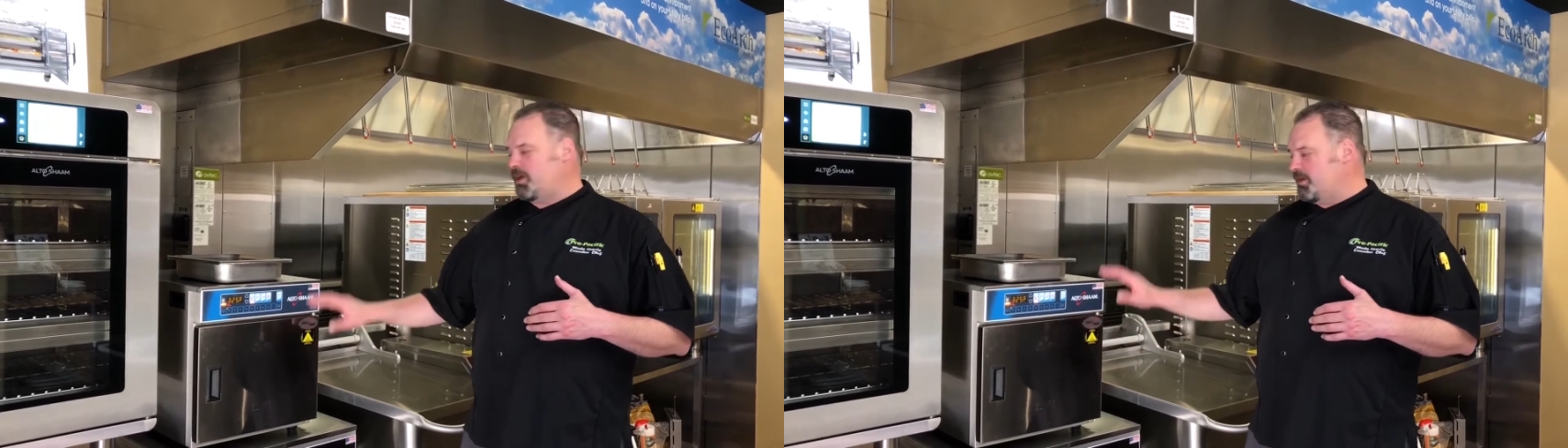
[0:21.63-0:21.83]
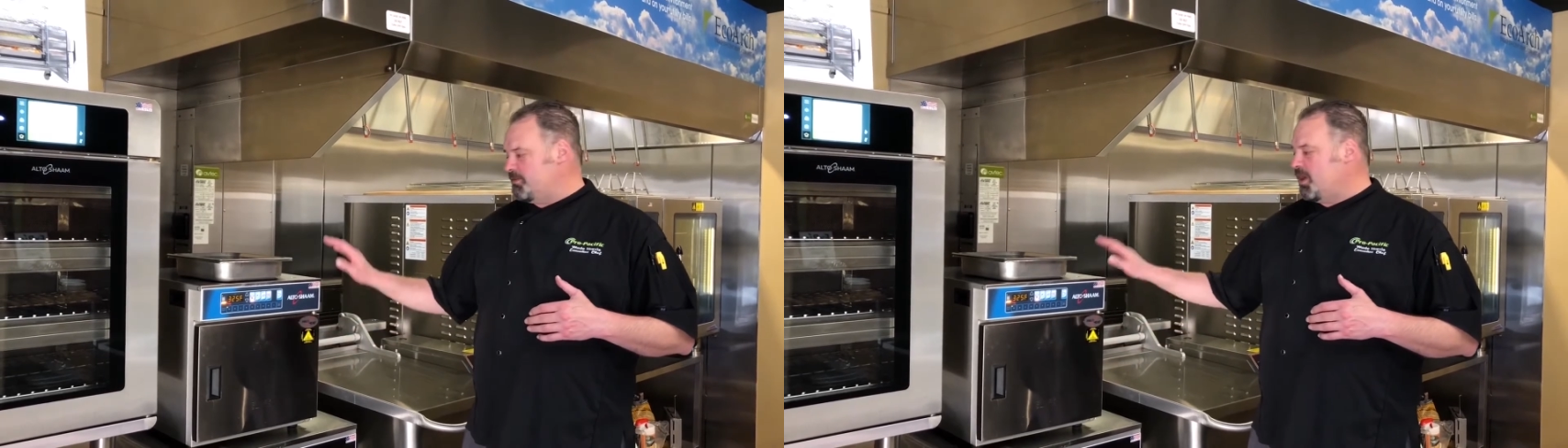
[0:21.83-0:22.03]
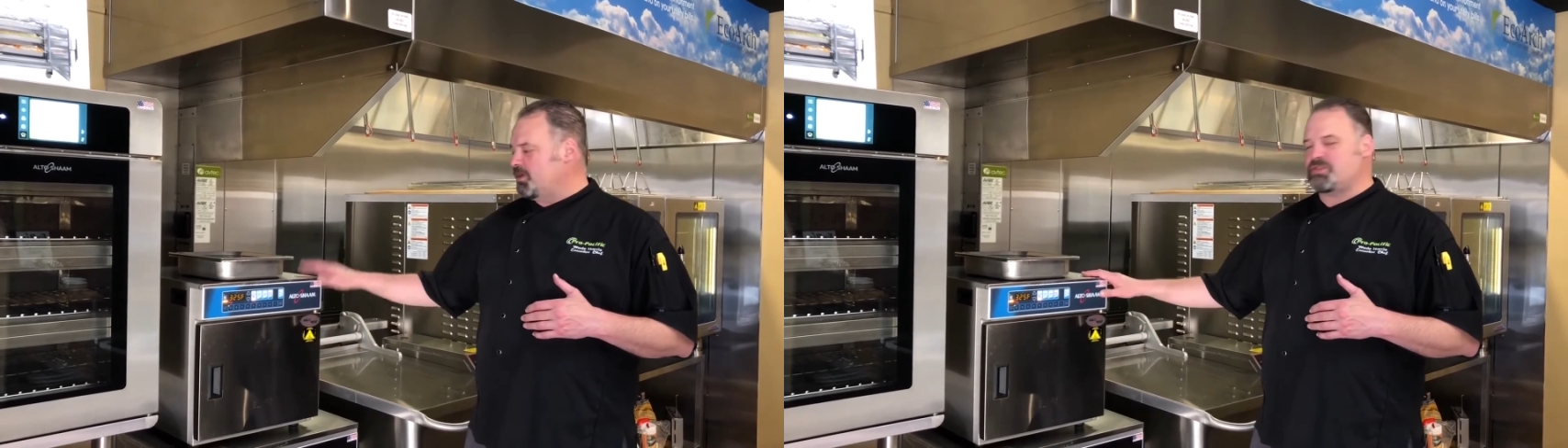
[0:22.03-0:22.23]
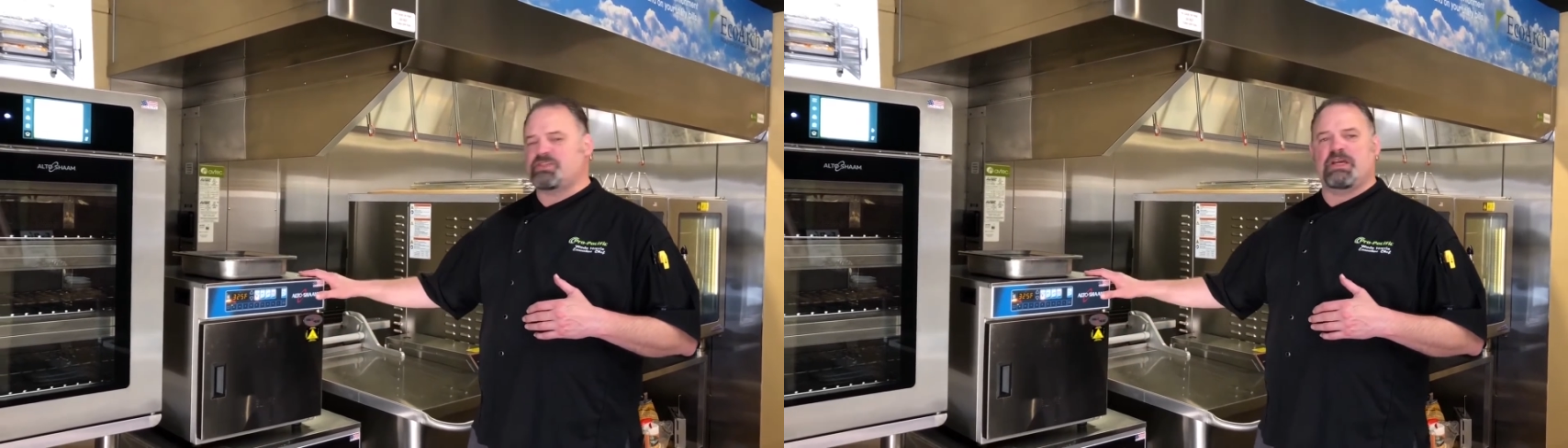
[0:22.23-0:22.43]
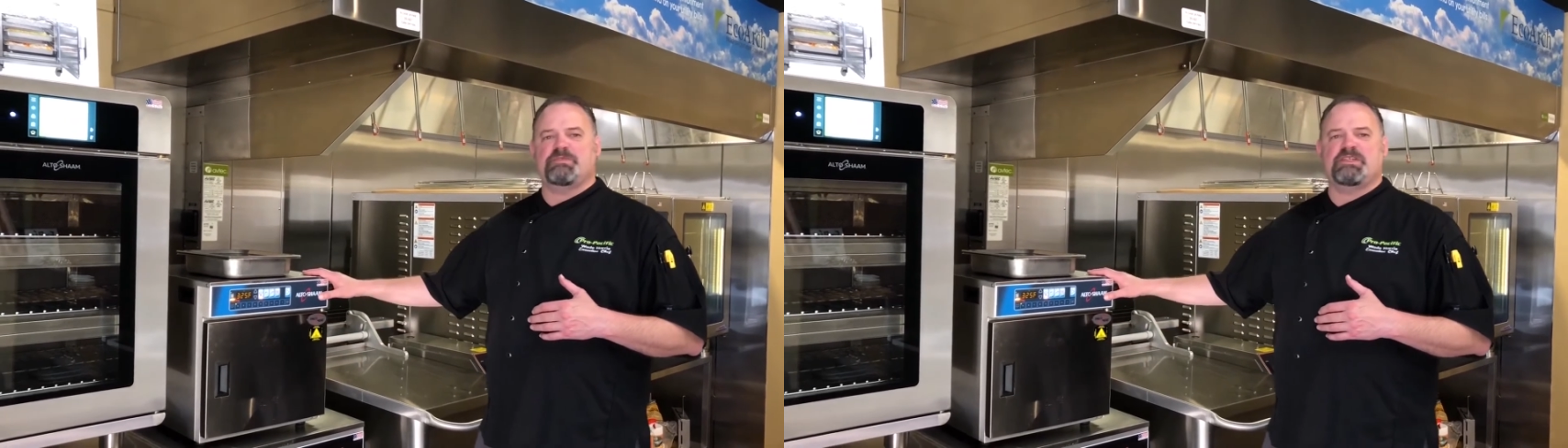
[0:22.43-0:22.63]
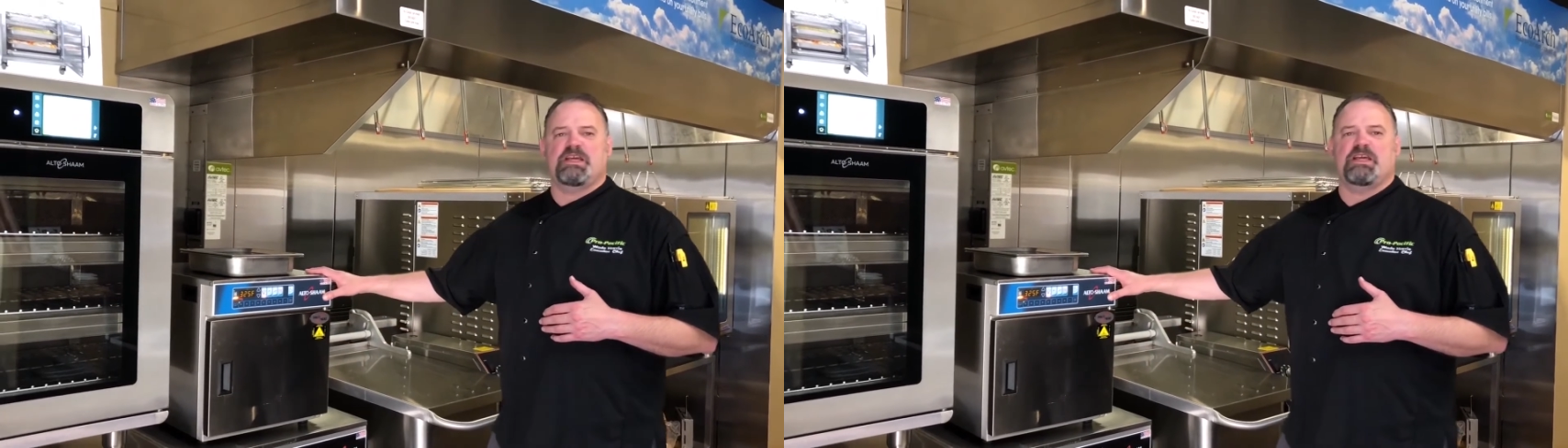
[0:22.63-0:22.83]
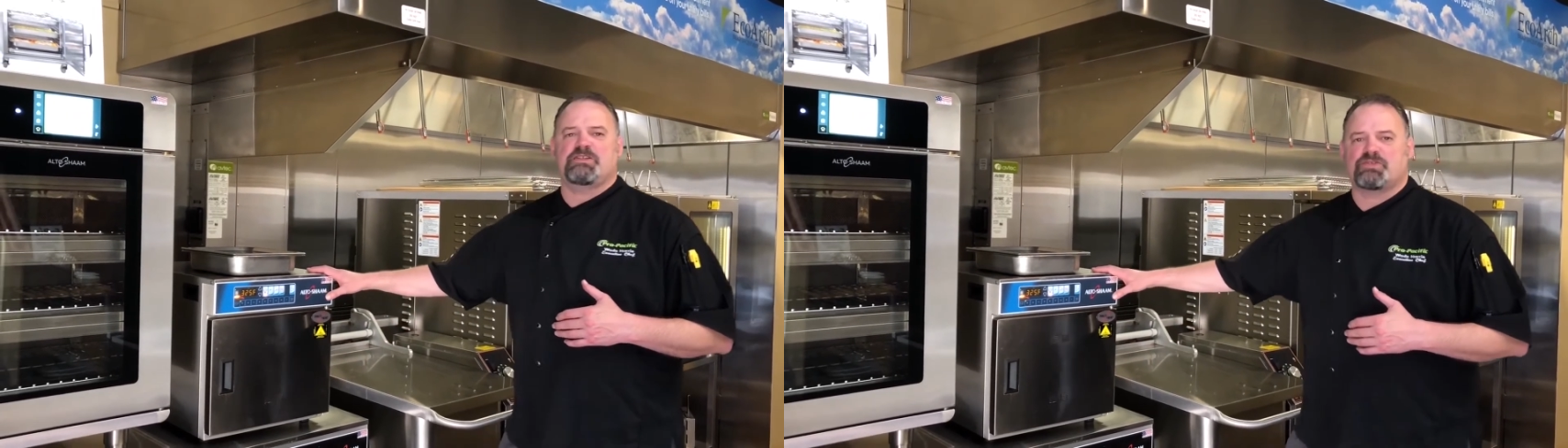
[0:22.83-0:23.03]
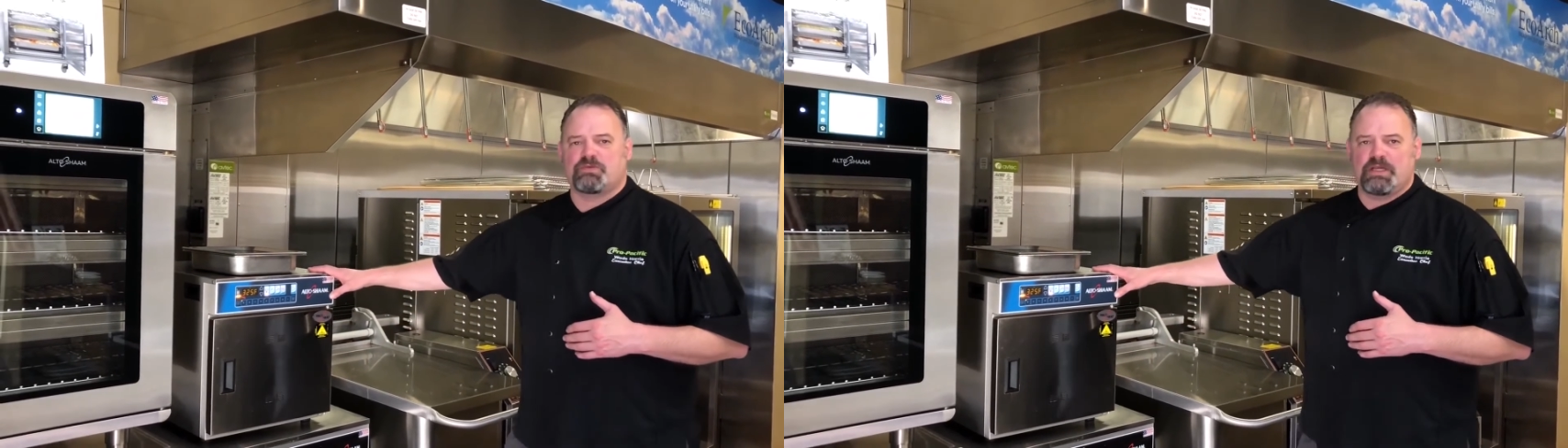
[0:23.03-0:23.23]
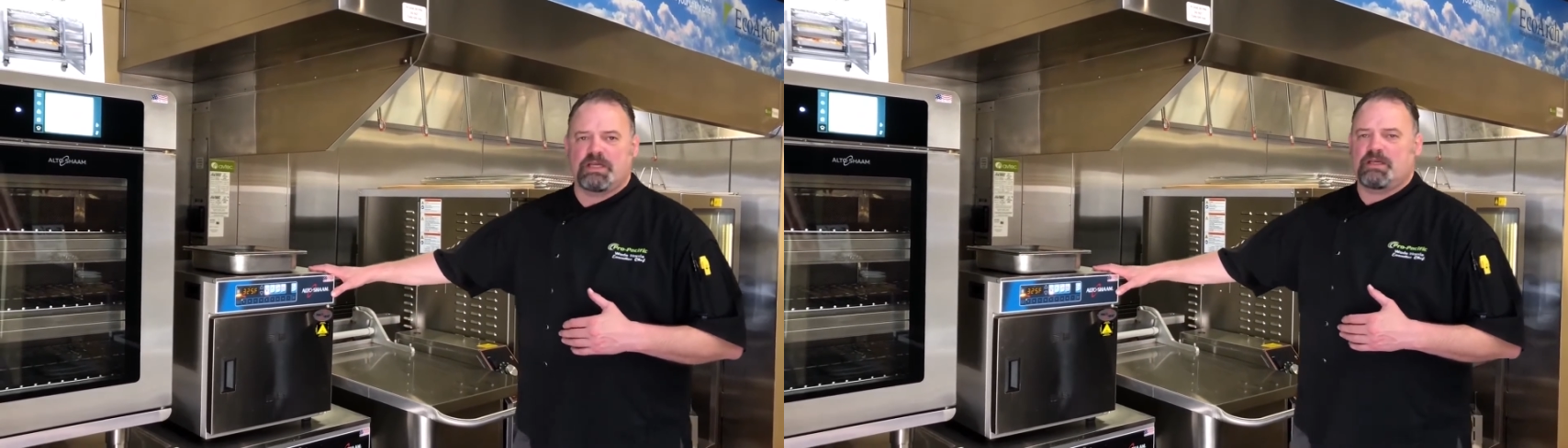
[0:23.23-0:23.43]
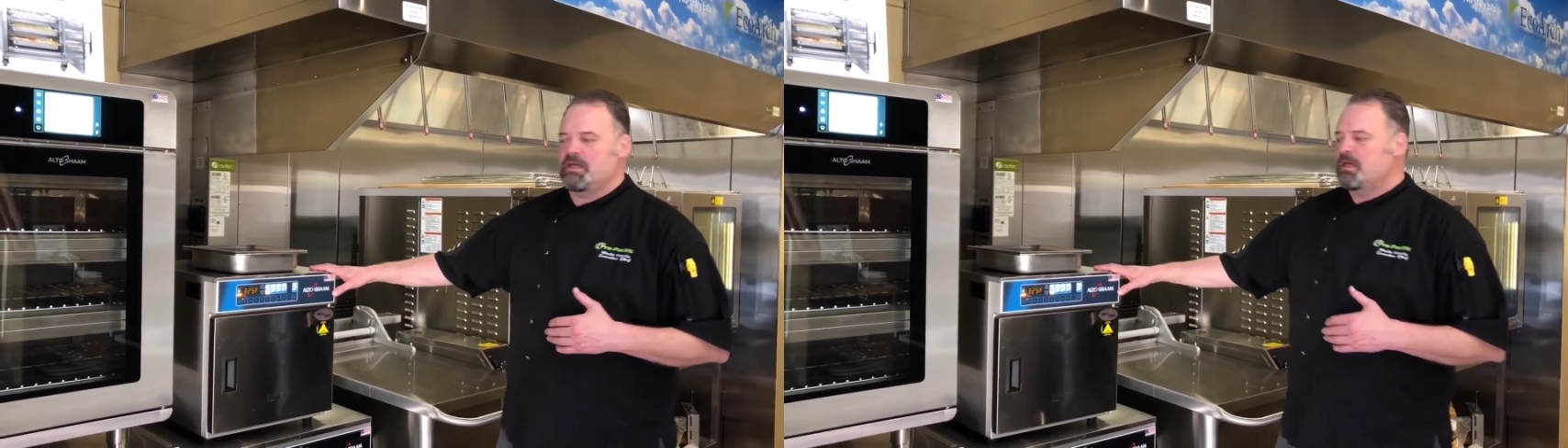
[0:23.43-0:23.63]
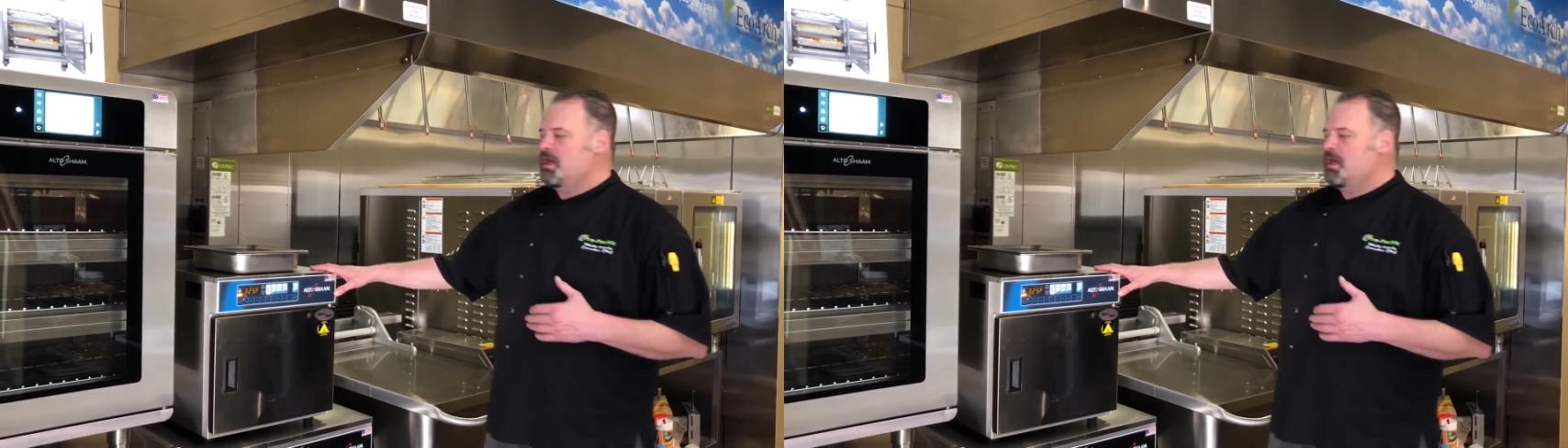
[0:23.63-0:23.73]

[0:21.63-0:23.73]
our Alto-Shaam TH3,